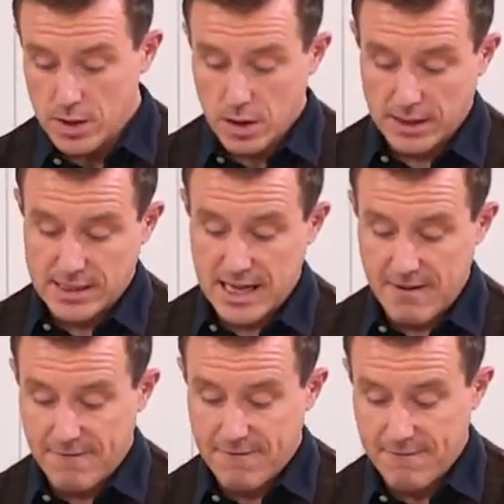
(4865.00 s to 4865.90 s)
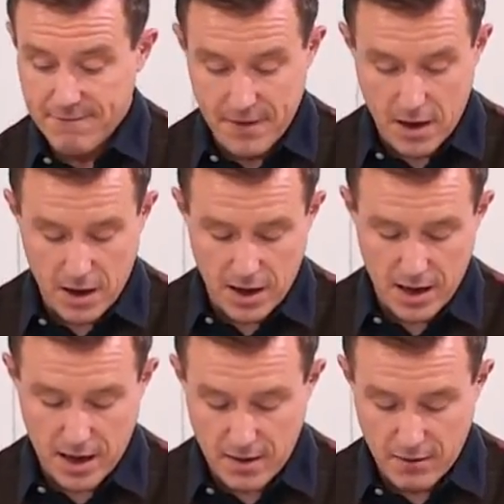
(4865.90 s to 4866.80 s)

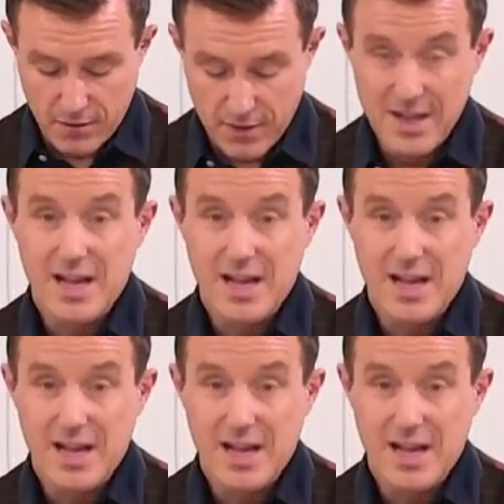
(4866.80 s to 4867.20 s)
ninety-five.